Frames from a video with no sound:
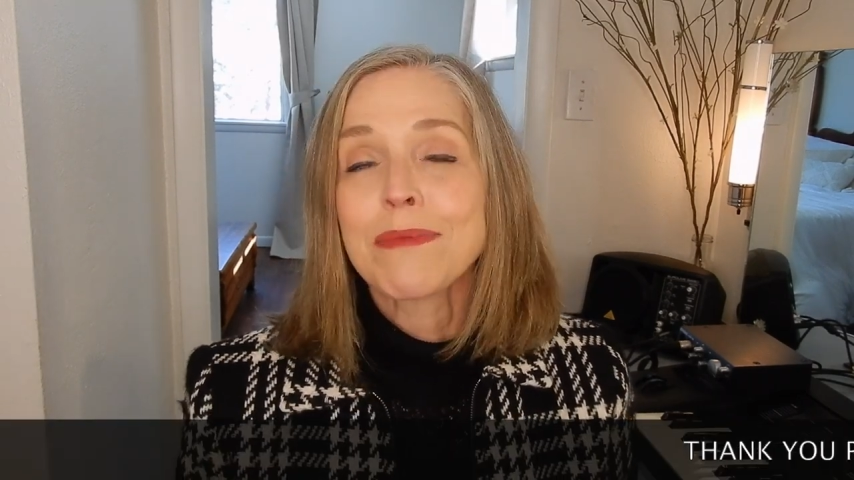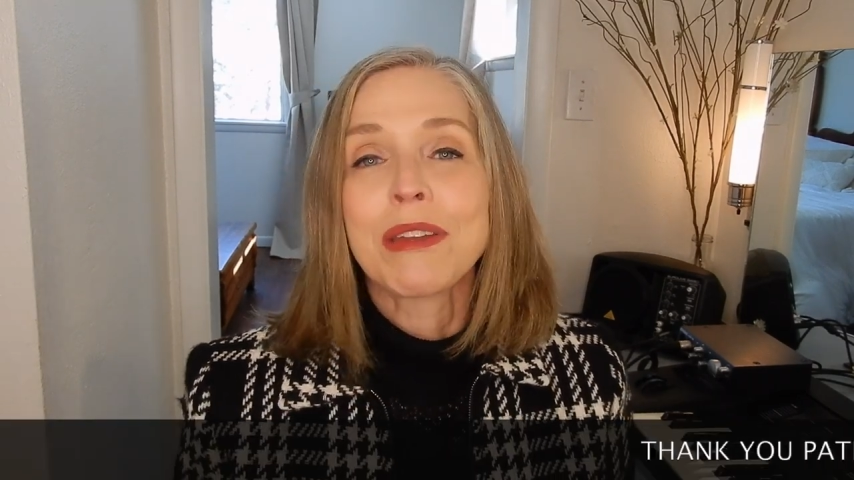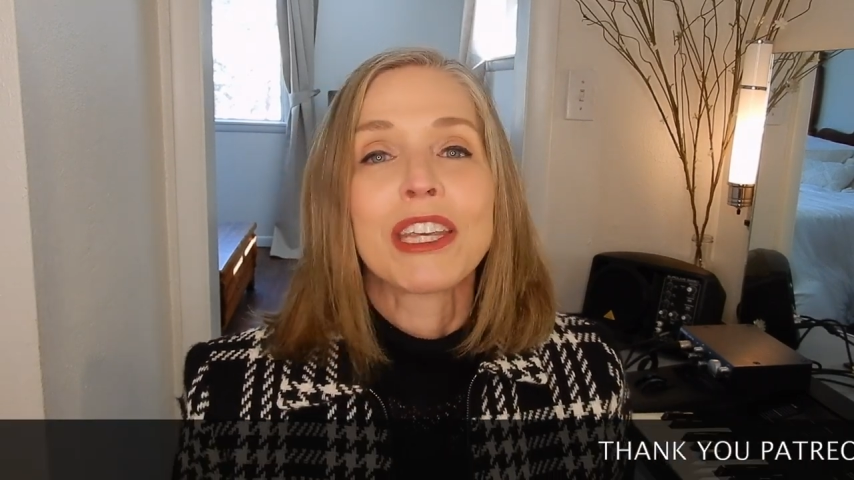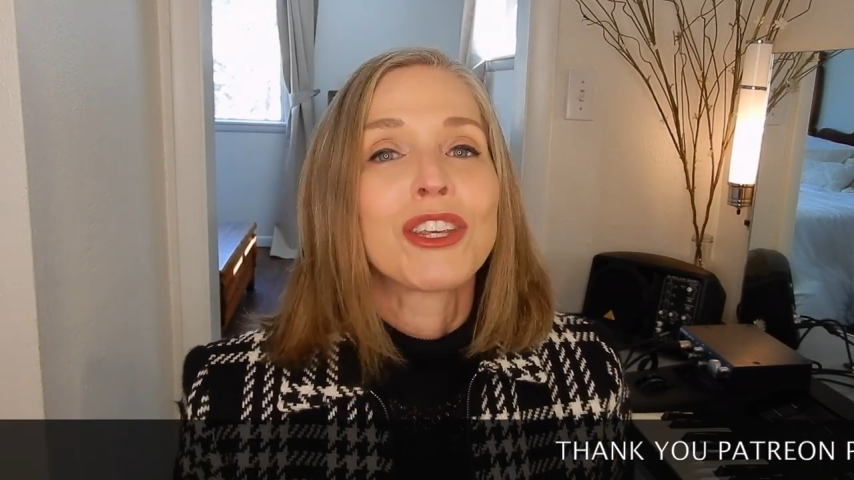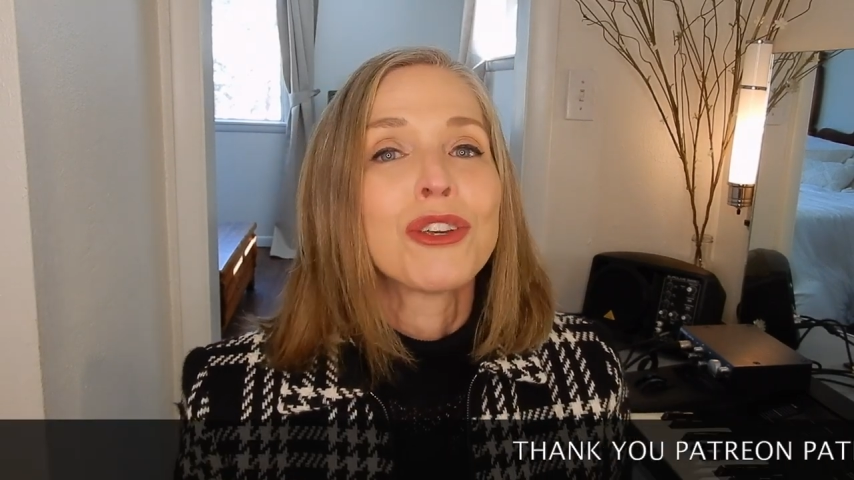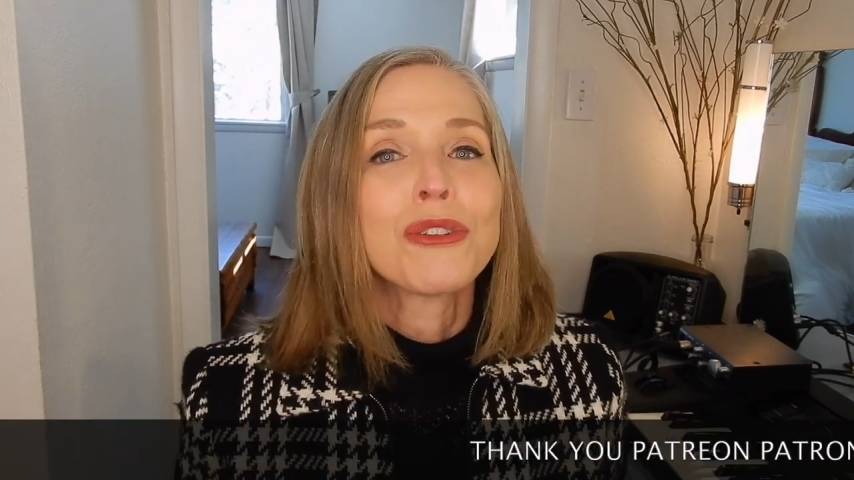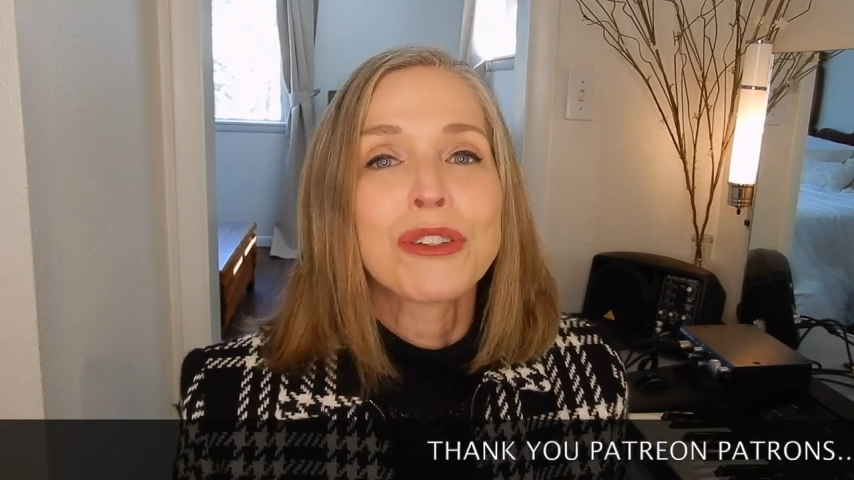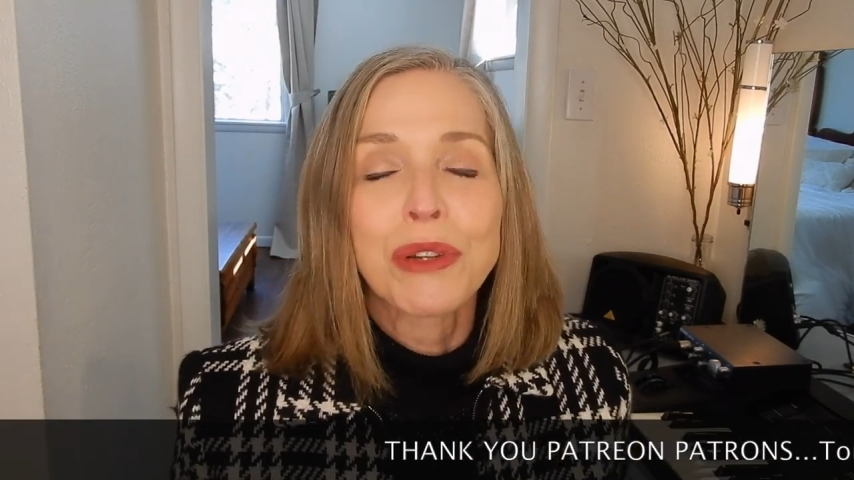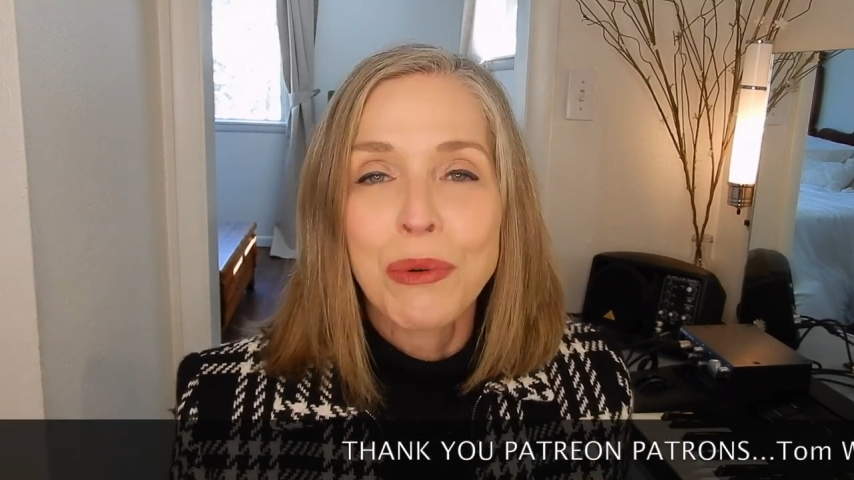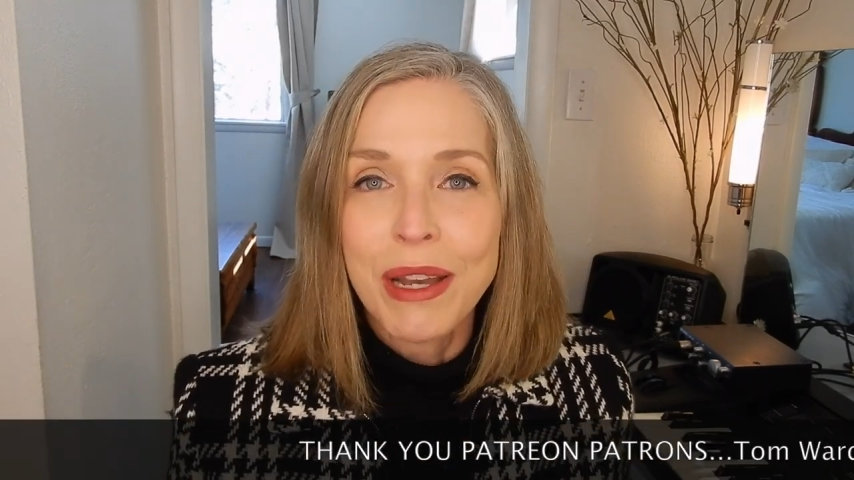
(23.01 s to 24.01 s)
has been a
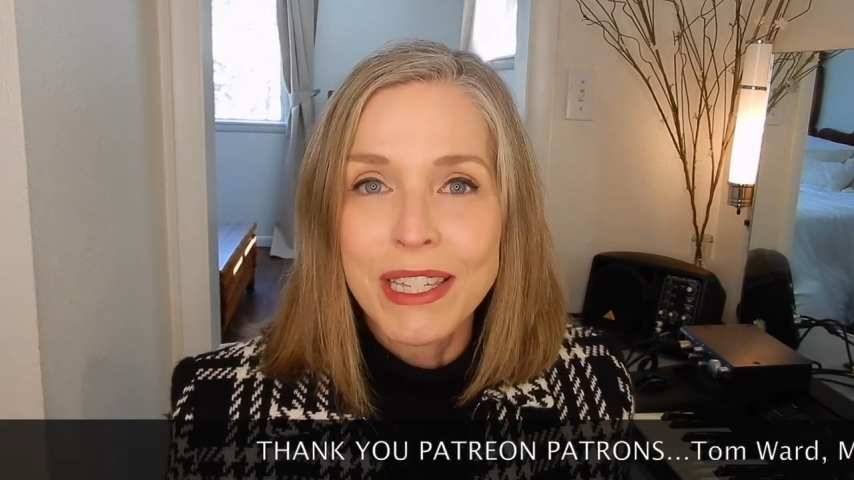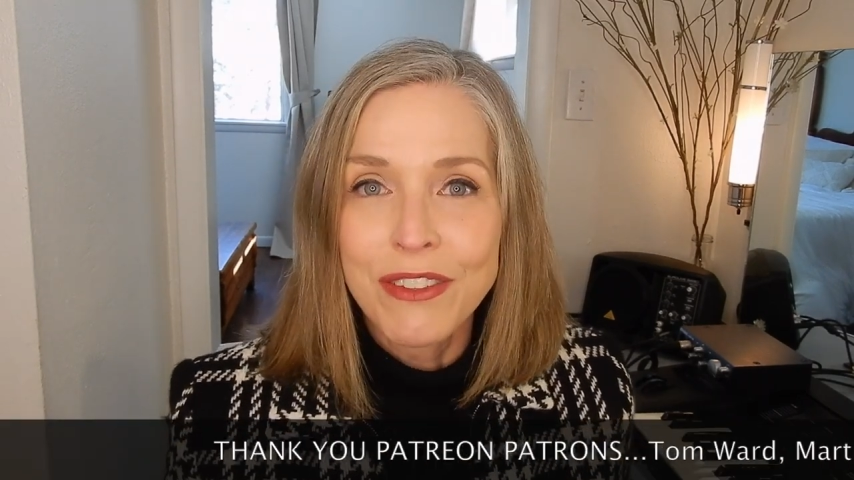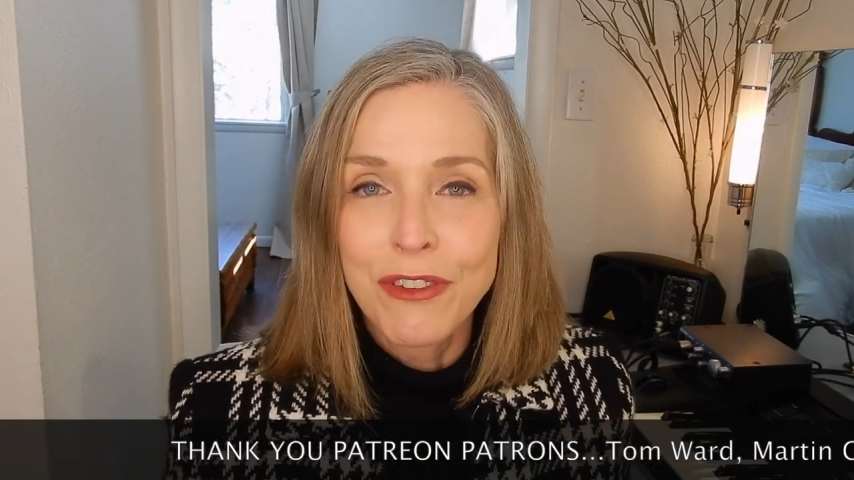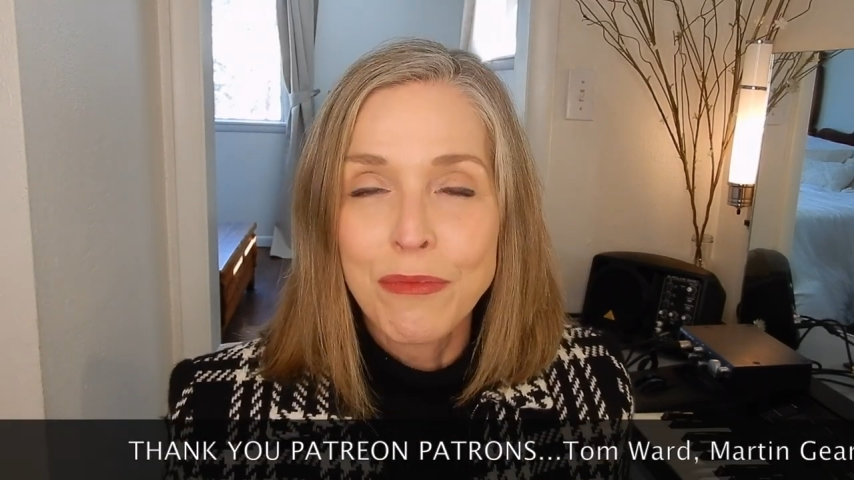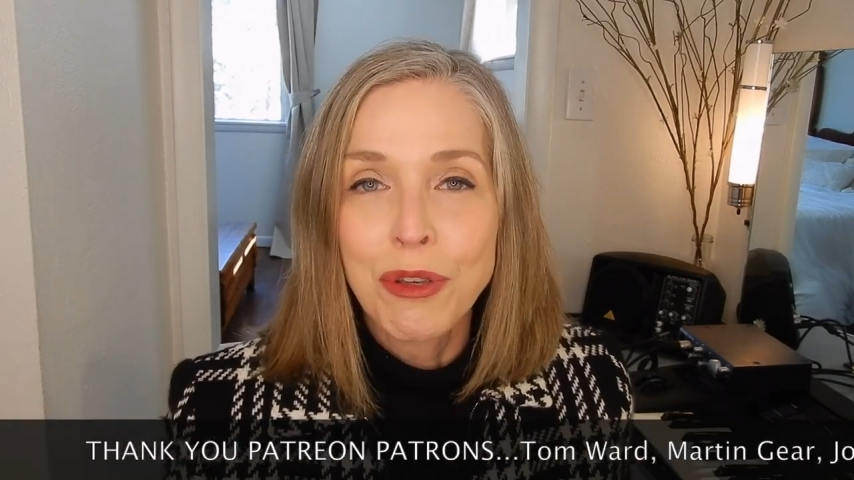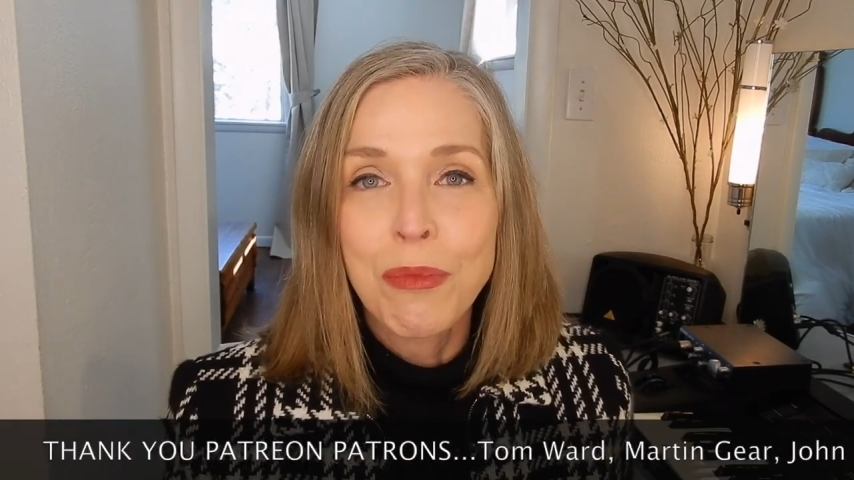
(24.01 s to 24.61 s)
huge request from